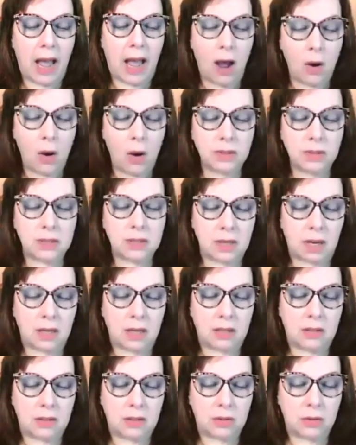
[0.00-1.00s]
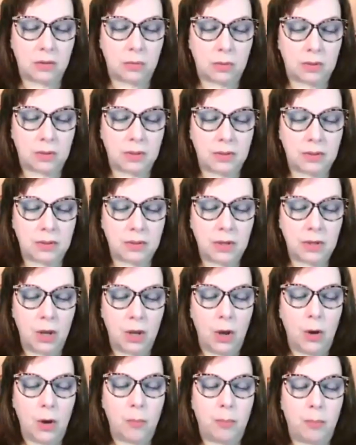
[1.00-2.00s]
outside source,
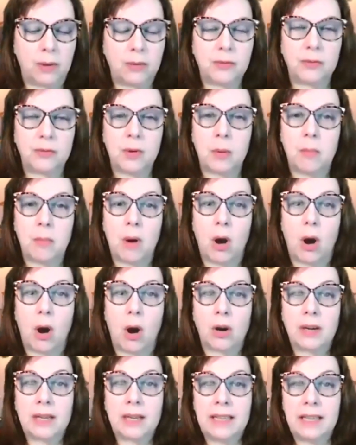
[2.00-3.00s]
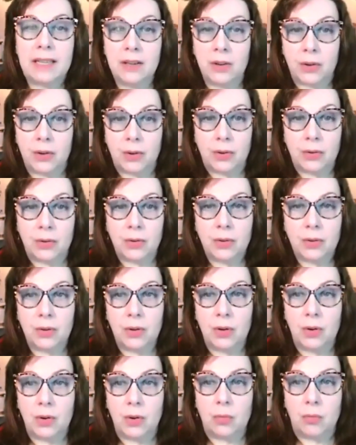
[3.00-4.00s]
but from our inner
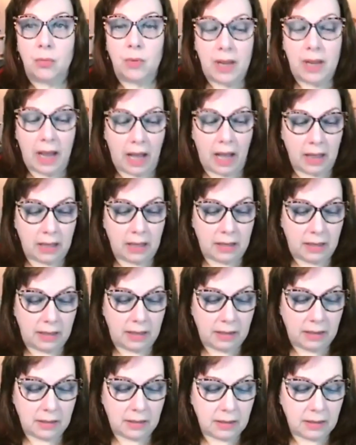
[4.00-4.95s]
reality.